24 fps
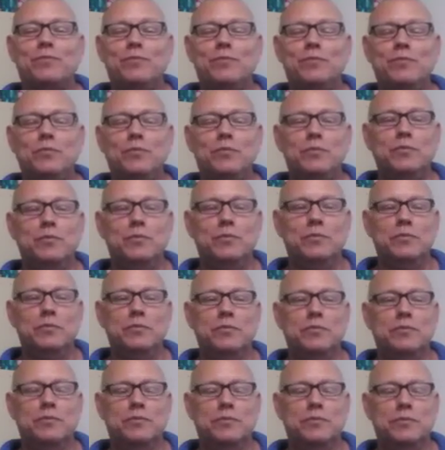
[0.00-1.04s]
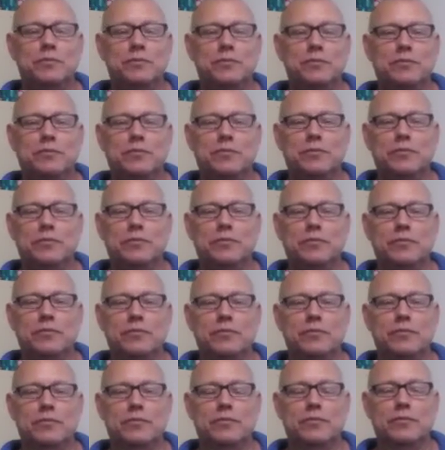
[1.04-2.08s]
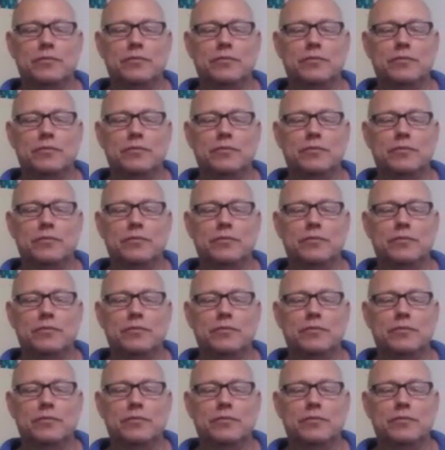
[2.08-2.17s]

(not speaking)